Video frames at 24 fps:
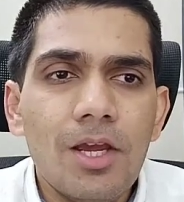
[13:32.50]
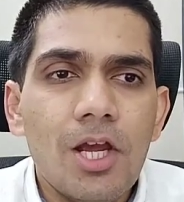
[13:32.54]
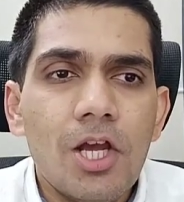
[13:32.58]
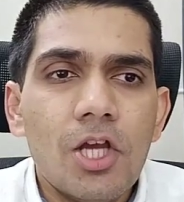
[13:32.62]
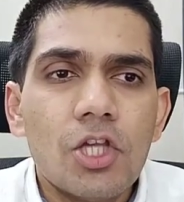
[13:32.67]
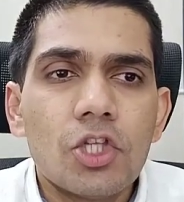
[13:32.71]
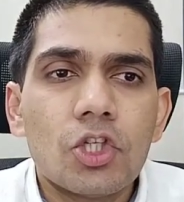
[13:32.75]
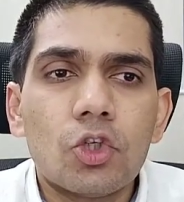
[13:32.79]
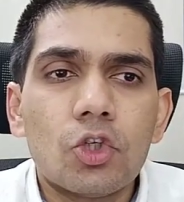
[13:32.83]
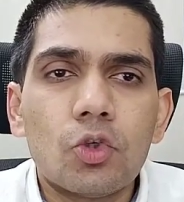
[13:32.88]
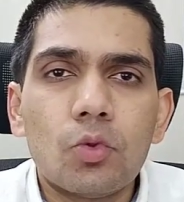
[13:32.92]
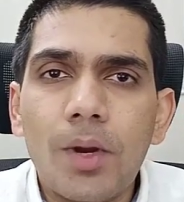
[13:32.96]

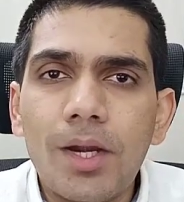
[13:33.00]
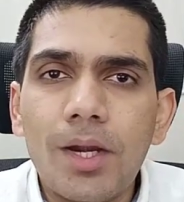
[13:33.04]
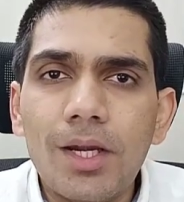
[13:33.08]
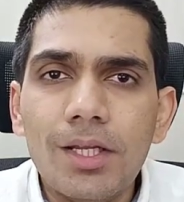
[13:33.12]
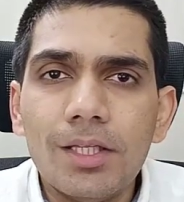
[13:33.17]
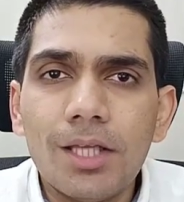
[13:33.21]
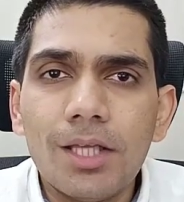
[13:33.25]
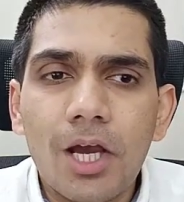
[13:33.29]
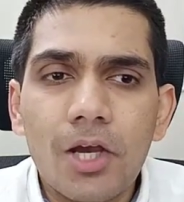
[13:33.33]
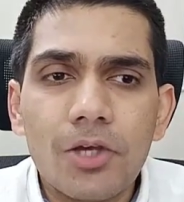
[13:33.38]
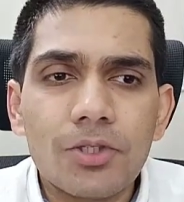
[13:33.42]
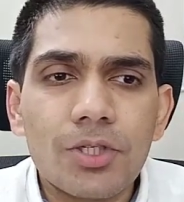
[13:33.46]
So
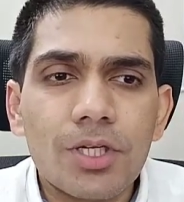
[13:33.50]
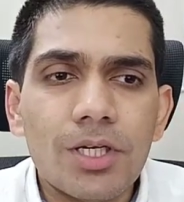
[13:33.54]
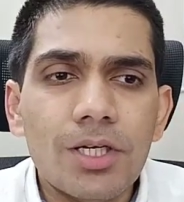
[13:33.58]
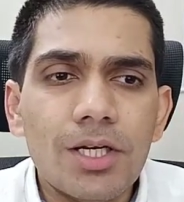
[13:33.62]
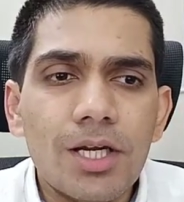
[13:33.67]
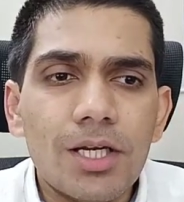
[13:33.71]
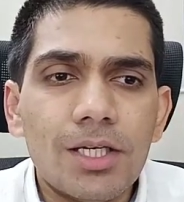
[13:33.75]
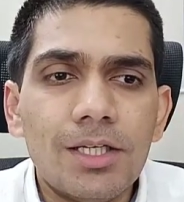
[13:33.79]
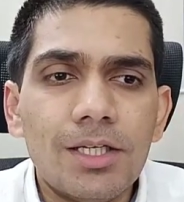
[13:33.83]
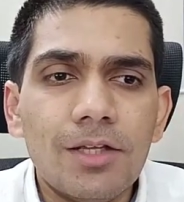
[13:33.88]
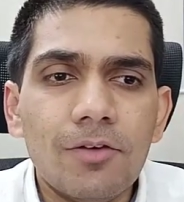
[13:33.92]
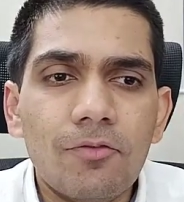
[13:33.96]

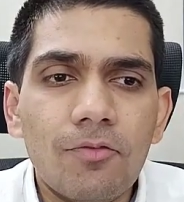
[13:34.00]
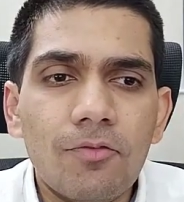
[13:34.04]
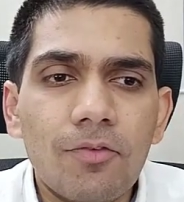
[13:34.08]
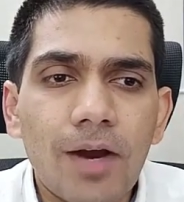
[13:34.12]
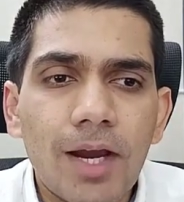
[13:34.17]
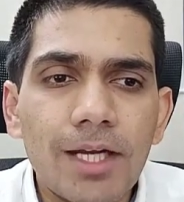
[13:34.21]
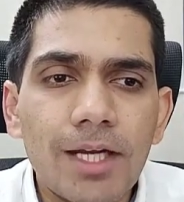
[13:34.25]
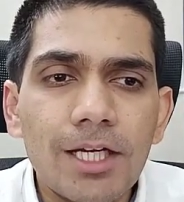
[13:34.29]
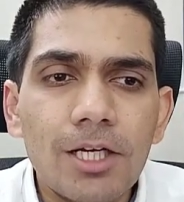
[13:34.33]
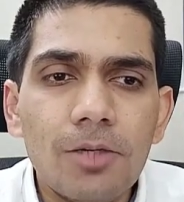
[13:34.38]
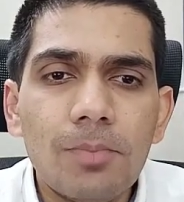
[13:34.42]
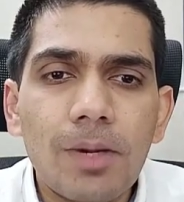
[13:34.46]
20,000
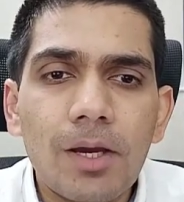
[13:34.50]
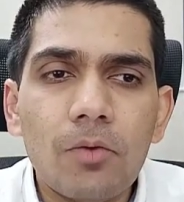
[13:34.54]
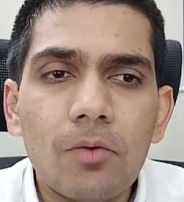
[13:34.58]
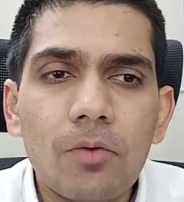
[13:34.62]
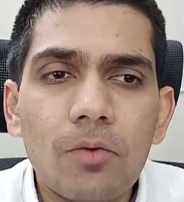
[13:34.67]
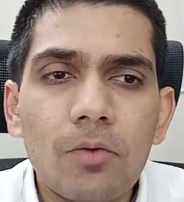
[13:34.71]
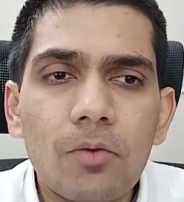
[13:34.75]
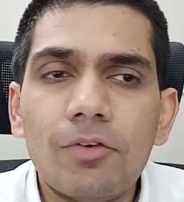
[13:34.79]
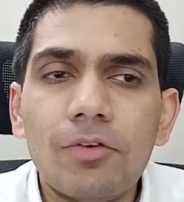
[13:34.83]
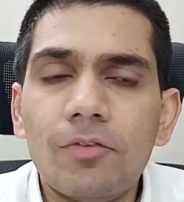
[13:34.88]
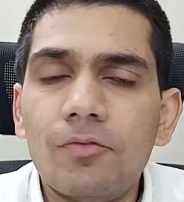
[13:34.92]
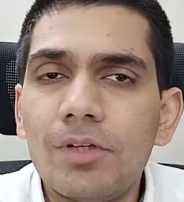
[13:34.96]
divided by
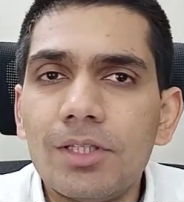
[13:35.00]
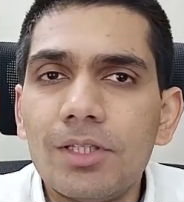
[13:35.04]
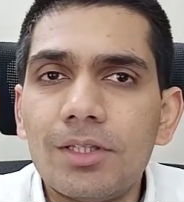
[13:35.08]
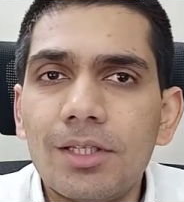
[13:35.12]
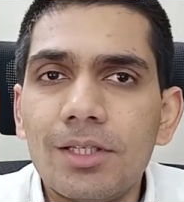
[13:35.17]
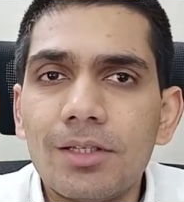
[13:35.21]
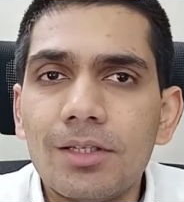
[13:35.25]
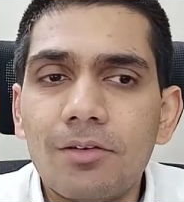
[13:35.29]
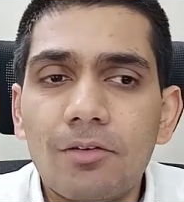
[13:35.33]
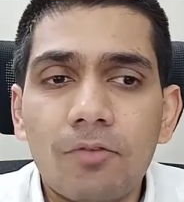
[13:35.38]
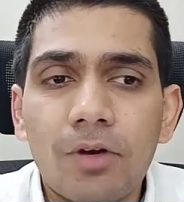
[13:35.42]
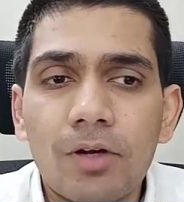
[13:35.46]

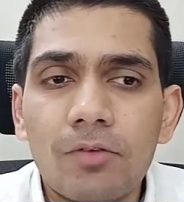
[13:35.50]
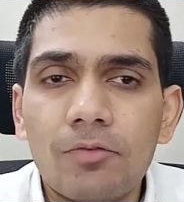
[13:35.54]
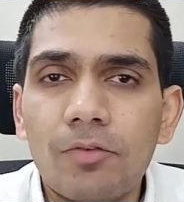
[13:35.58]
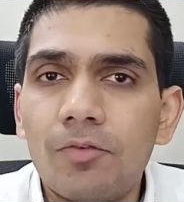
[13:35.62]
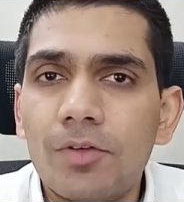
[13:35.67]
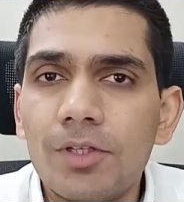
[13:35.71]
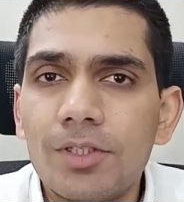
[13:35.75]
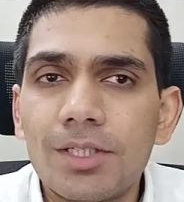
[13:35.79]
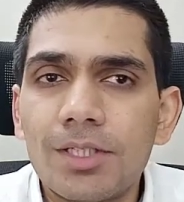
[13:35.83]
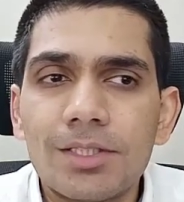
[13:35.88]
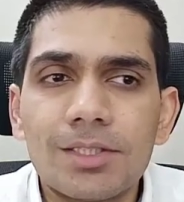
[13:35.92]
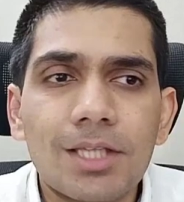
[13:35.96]

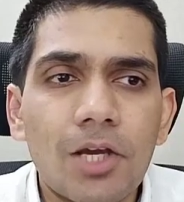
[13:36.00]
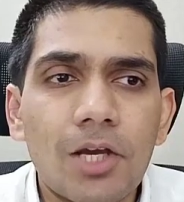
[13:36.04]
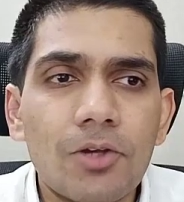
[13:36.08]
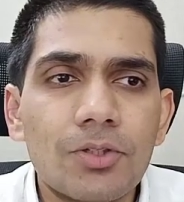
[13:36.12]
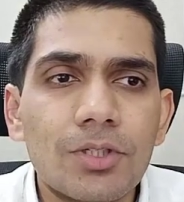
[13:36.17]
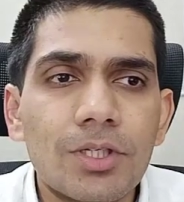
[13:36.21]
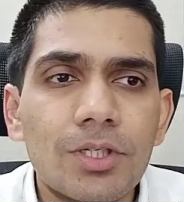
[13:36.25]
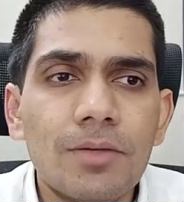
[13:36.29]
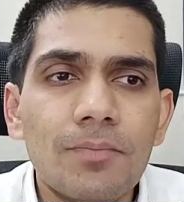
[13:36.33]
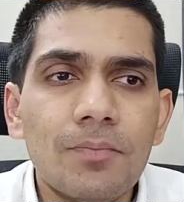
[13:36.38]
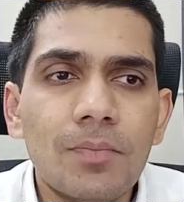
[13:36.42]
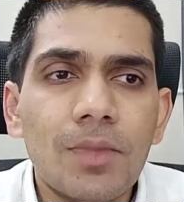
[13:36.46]

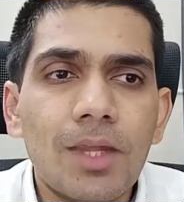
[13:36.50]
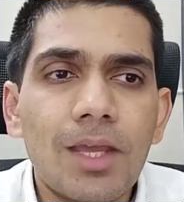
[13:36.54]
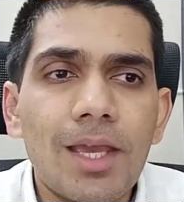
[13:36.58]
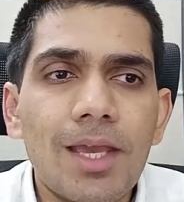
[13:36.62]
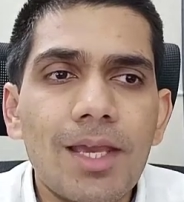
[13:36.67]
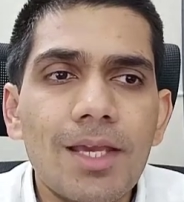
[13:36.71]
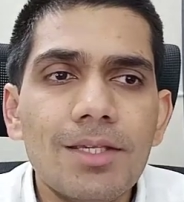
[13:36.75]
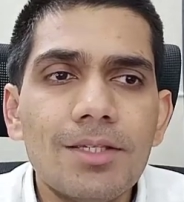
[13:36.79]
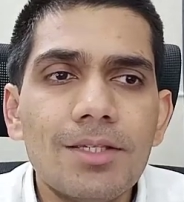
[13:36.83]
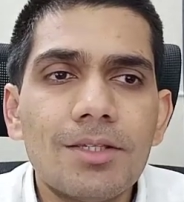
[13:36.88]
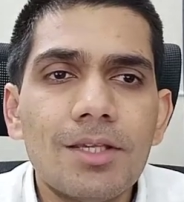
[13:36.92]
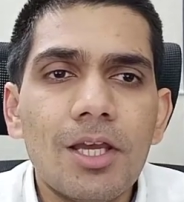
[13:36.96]
156,000
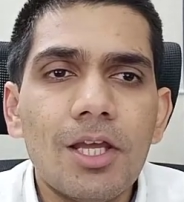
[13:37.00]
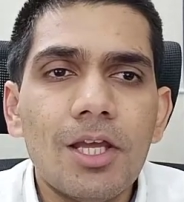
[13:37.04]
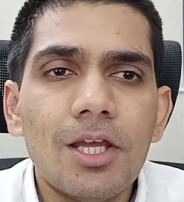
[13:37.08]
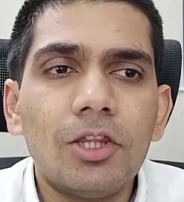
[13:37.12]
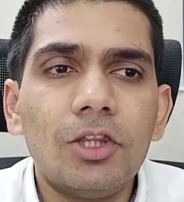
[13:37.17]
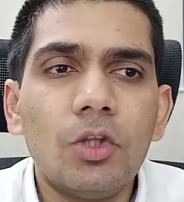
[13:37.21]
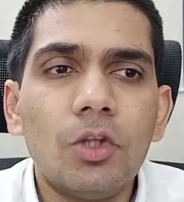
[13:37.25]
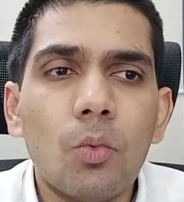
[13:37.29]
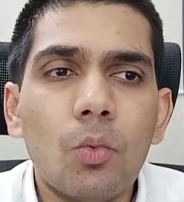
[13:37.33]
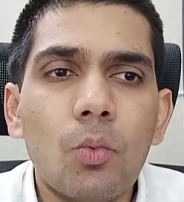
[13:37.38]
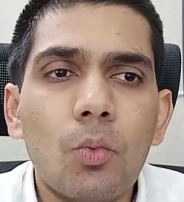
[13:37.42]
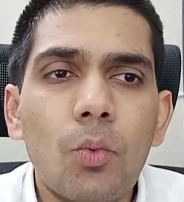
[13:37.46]
is
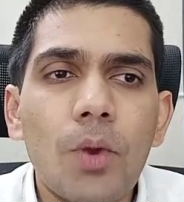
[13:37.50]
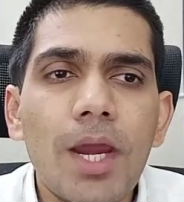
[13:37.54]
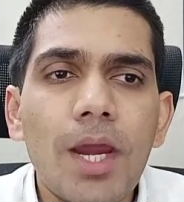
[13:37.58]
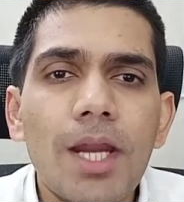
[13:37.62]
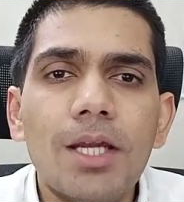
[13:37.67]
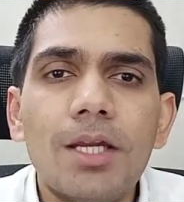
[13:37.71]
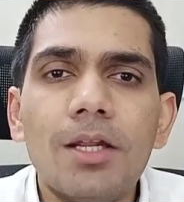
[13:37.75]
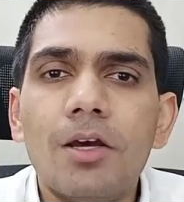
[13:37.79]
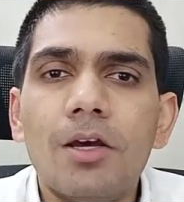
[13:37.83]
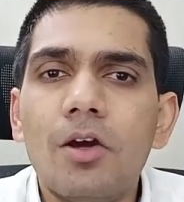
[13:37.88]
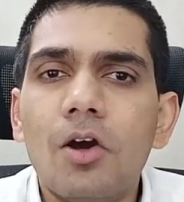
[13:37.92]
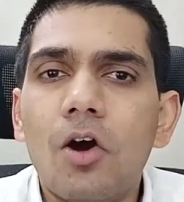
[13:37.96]
the
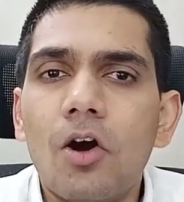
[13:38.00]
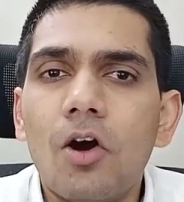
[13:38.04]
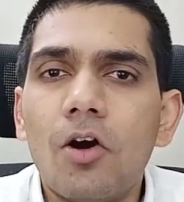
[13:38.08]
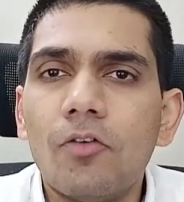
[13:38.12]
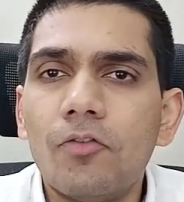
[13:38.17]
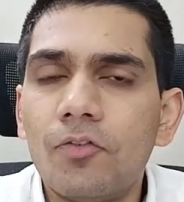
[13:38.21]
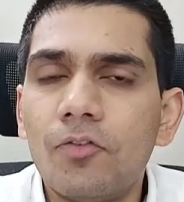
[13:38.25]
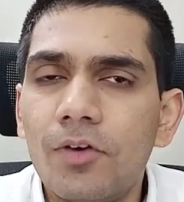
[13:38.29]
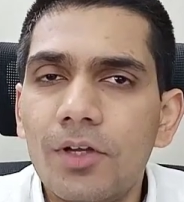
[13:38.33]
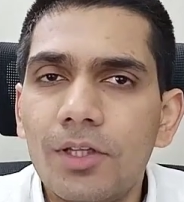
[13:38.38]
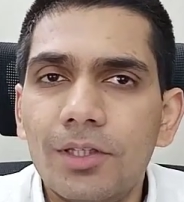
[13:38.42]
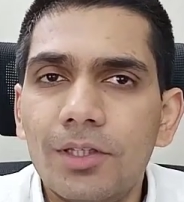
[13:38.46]
weight
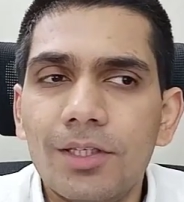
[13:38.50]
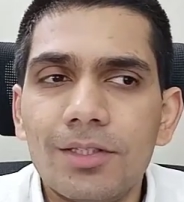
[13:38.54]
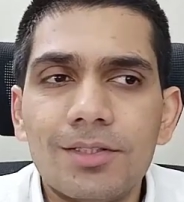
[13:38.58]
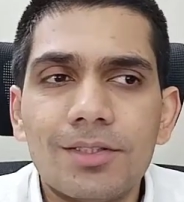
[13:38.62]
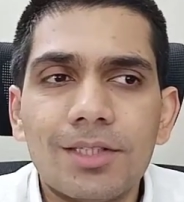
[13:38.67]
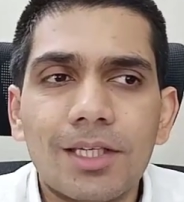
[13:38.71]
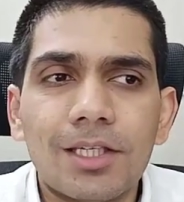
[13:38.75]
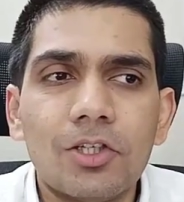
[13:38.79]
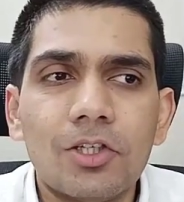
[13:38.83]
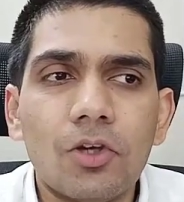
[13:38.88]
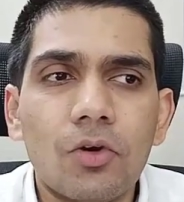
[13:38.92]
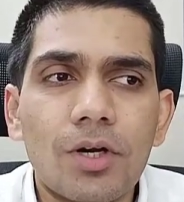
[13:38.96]
of this
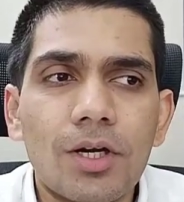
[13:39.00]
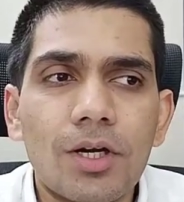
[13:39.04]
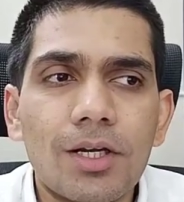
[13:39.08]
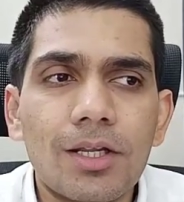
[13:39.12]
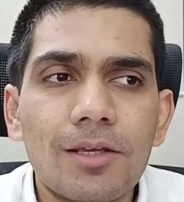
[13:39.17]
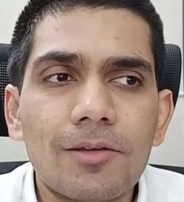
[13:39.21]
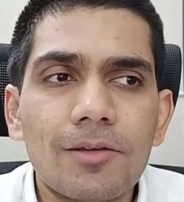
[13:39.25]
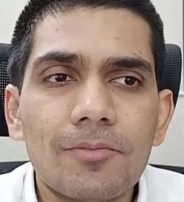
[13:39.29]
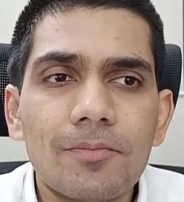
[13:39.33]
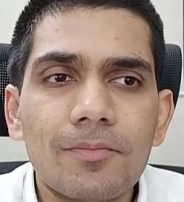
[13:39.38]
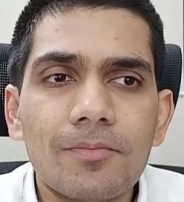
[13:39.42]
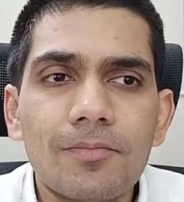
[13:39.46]
security.